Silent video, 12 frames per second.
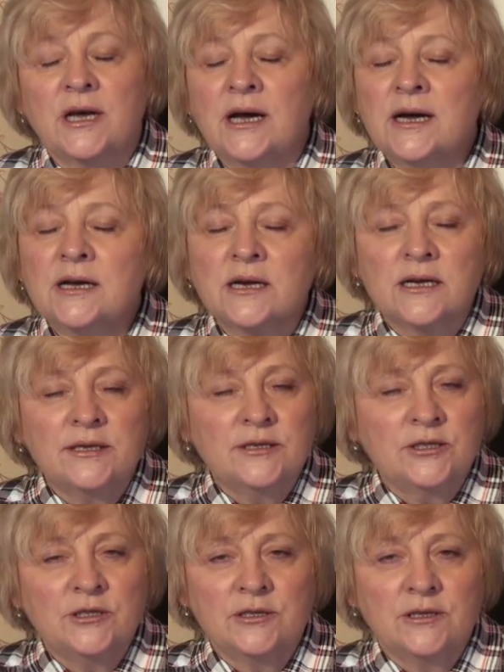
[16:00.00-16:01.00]
letters like
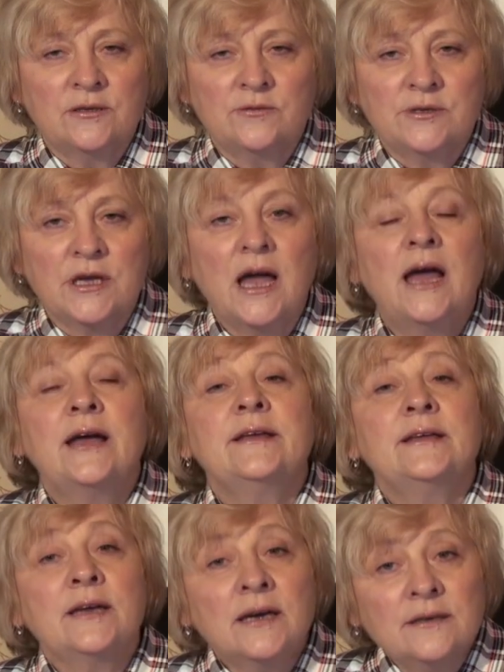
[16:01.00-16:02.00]
that, because
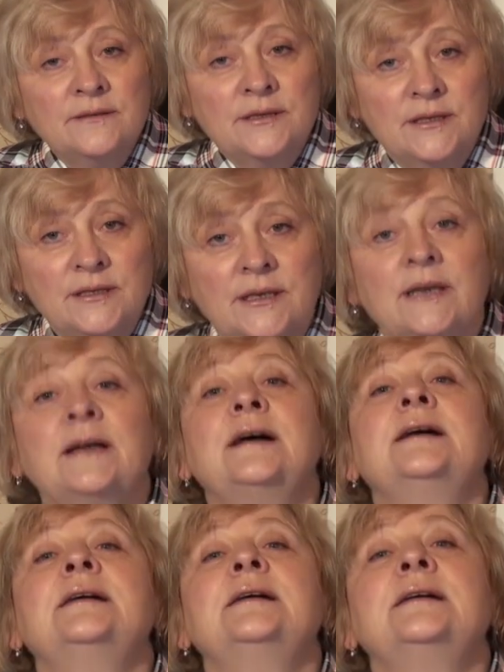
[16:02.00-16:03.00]
this is one
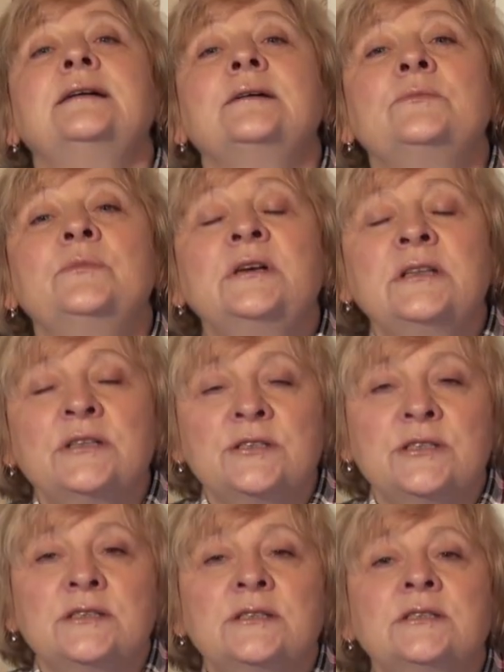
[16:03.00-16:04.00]
more proof that my
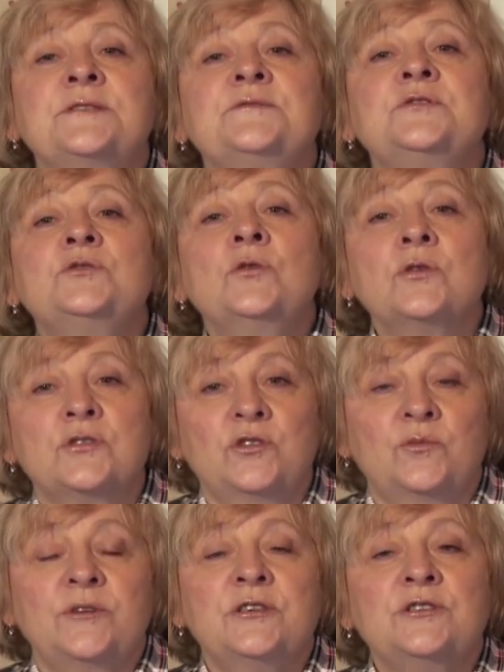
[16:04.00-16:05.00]
work is helpful.
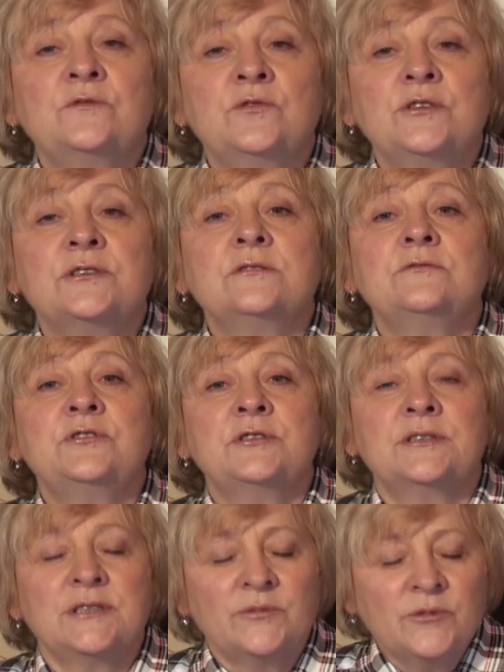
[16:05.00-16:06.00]
I
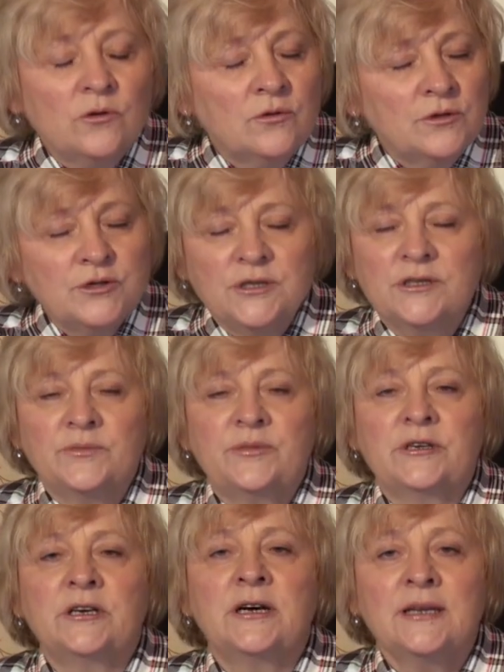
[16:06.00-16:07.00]
thank you all for
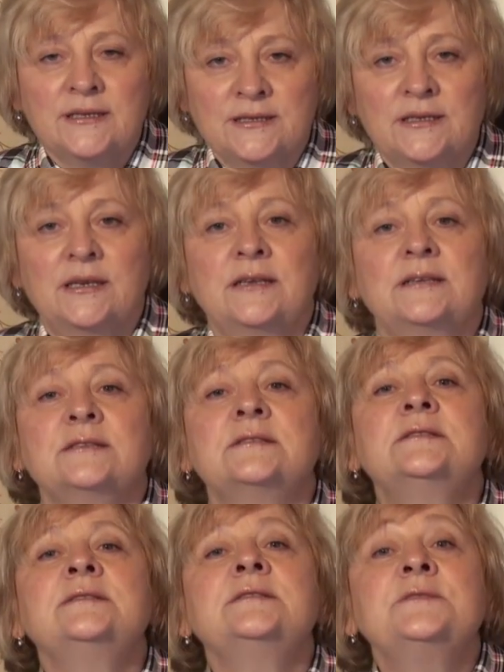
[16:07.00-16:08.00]
support.
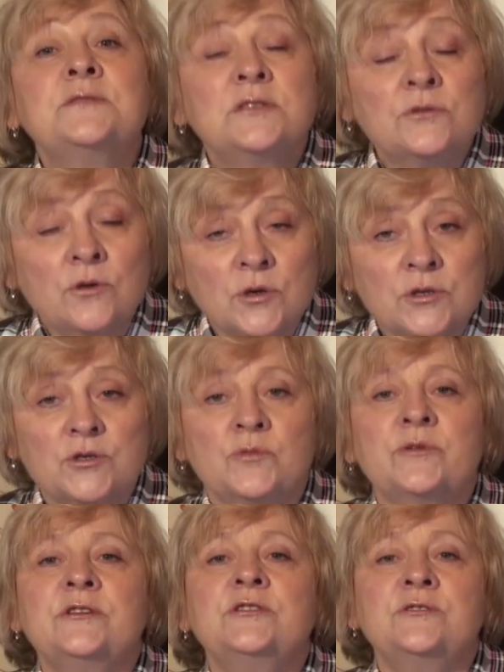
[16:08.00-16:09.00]
Actually, I
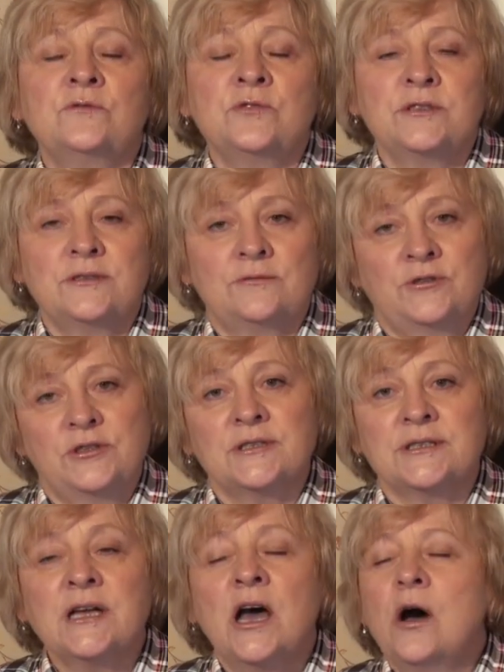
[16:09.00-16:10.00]
think that is just the
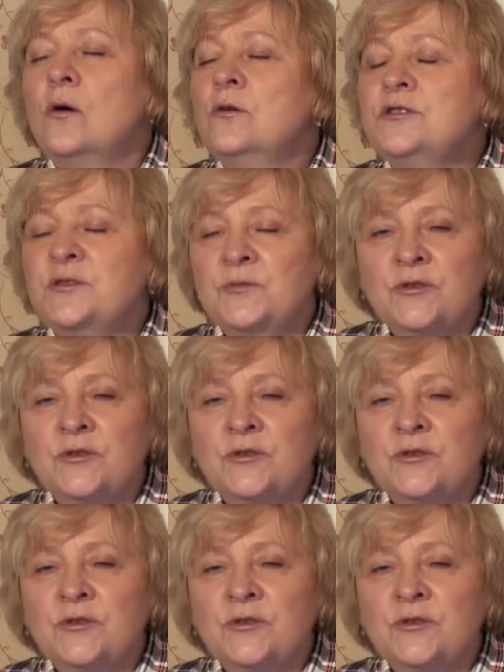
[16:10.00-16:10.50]
beginning.